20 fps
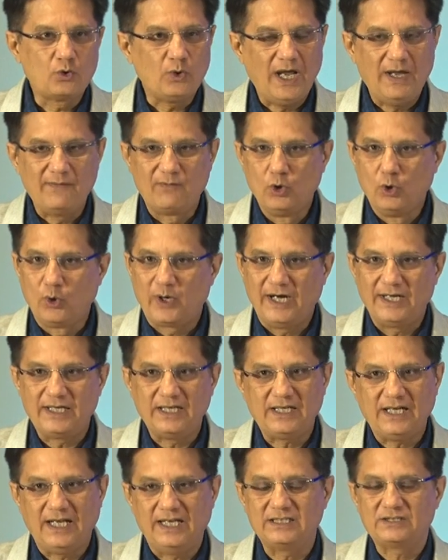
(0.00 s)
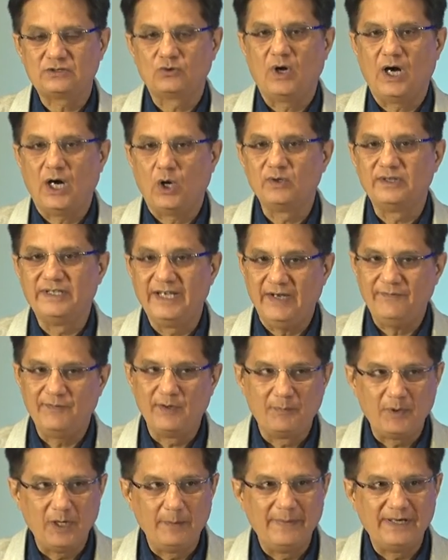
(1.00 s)
to have a look at it as to how they have
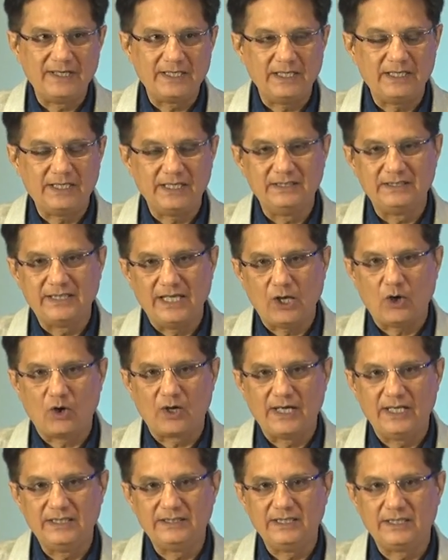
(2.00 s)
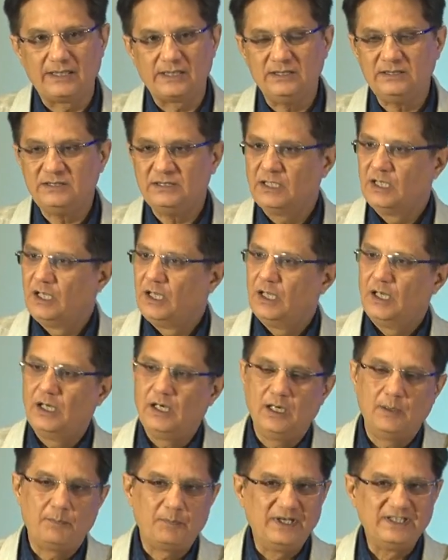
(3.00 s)
implemented it in their organizations,
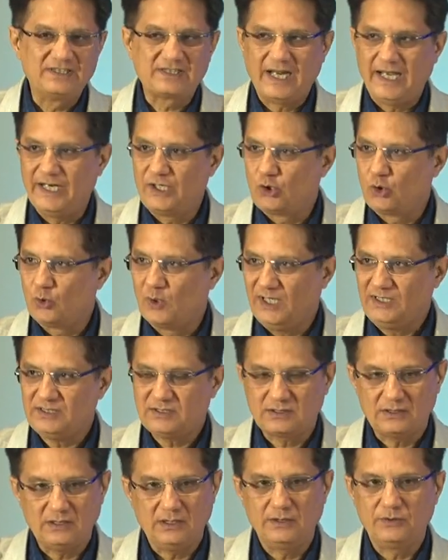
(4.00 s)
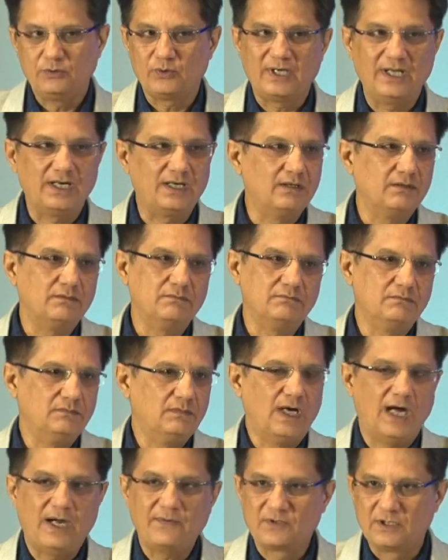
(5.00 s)
please write to us. You can,
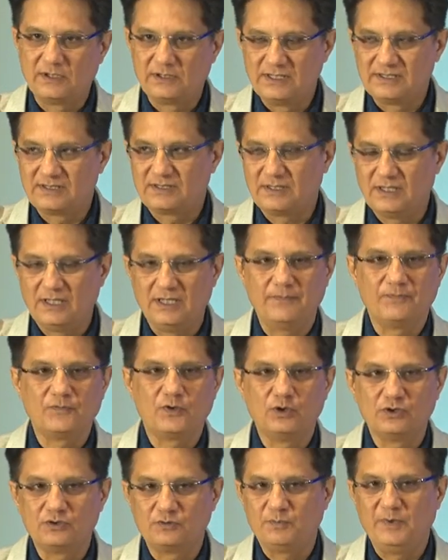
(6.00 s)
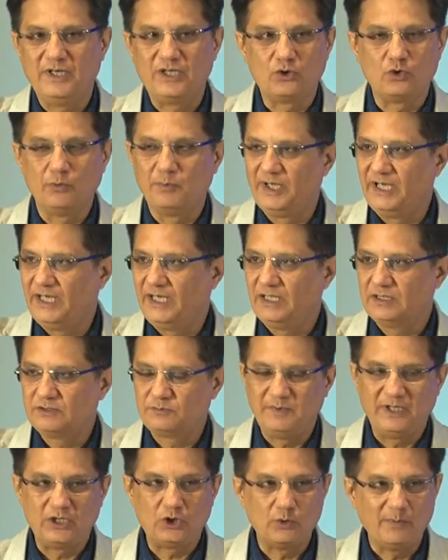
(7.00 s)
after this, speak to me,
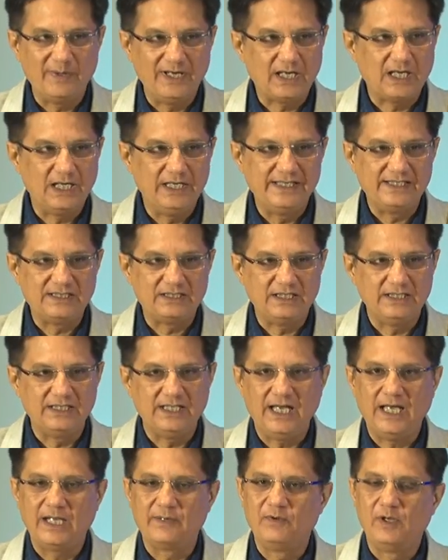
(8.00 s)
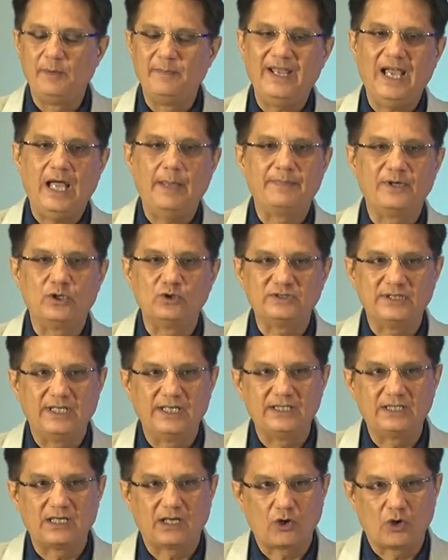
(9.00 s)
speak to my colleague, Stina, and we'll be happy to send
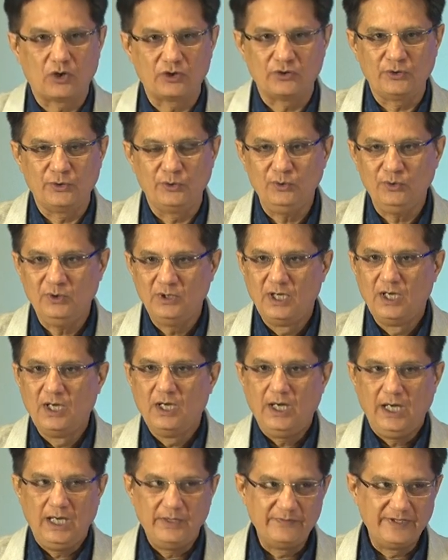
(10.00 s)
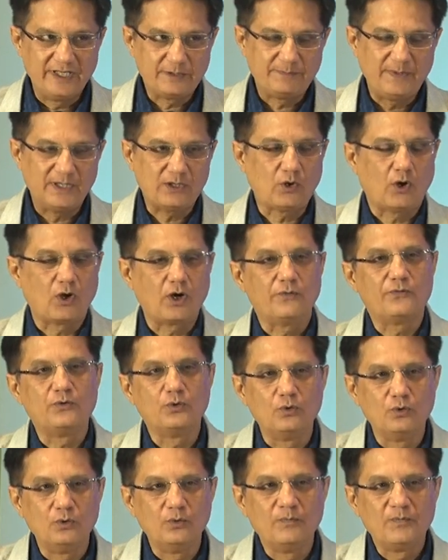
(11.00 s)
it across to you. And we expect all of
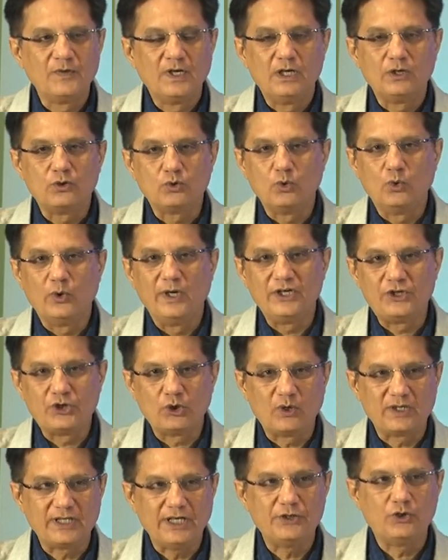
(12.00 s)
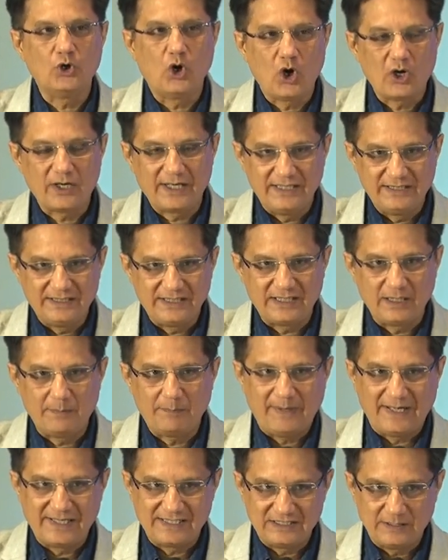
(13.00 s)
you to ensure that your organization
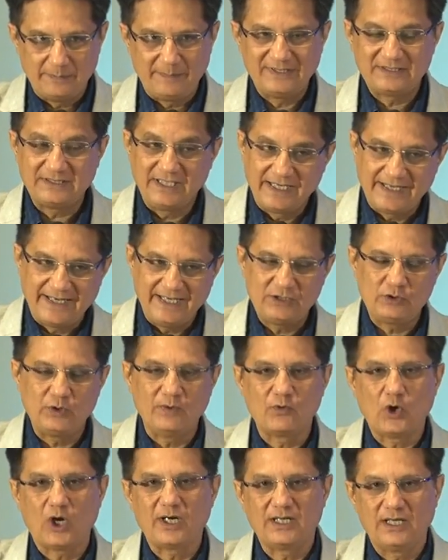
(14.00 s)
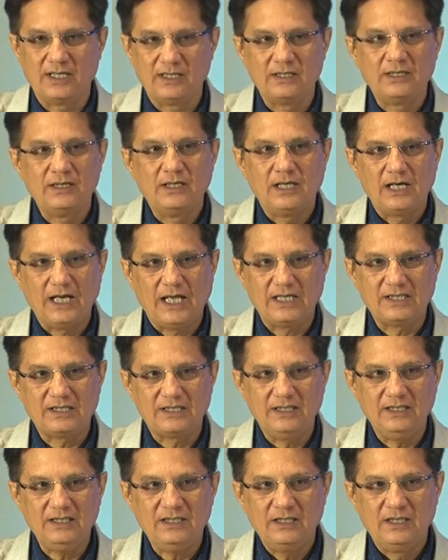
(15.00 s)
participates, in case you have not done last
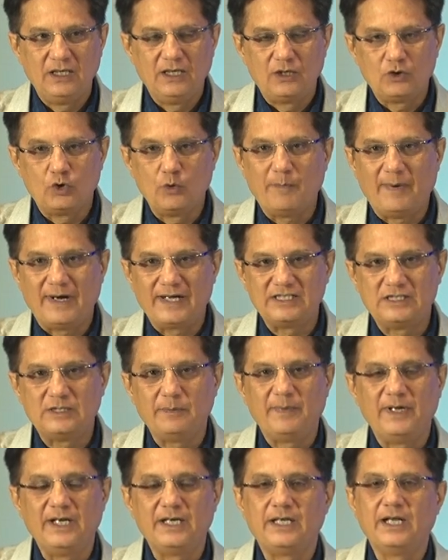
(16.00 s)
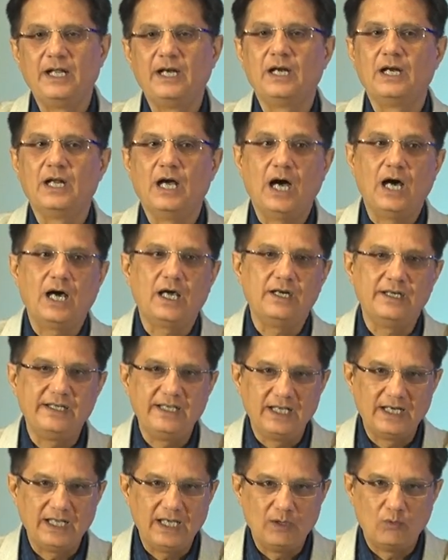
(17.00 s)
year, to participate in our
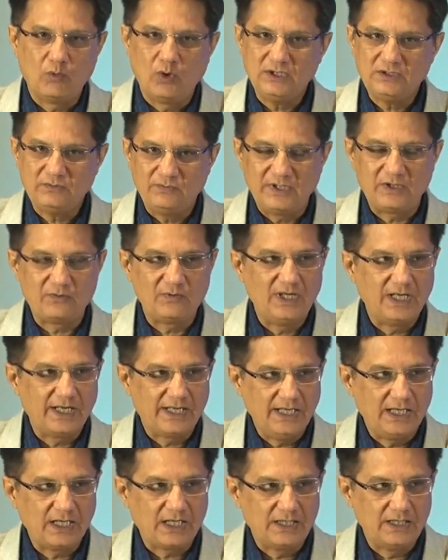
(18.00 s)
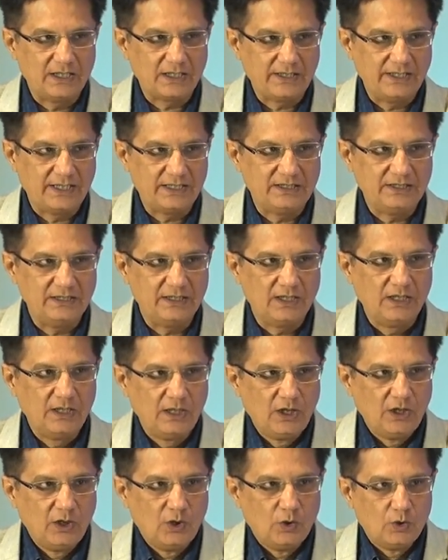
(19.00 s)
D&I awards, which we'll again conduct next year.
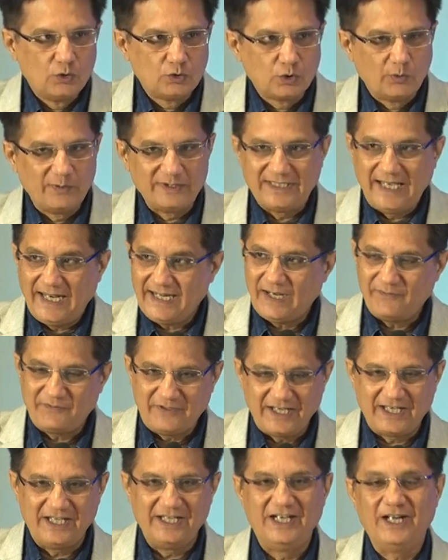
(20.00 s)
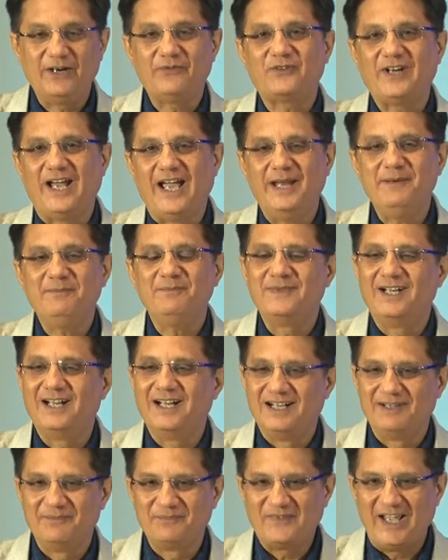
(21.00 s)
So with that, I've taken enough
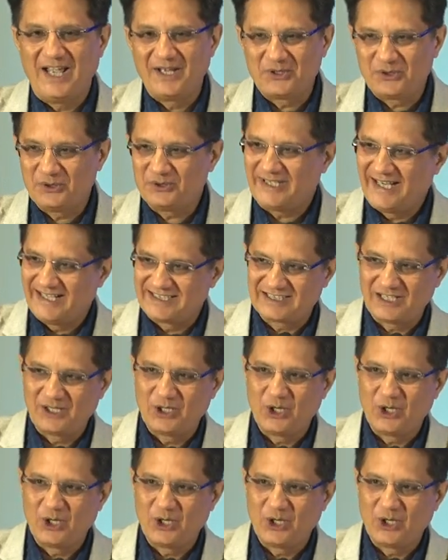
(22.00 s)
time. Thank you. Thanks a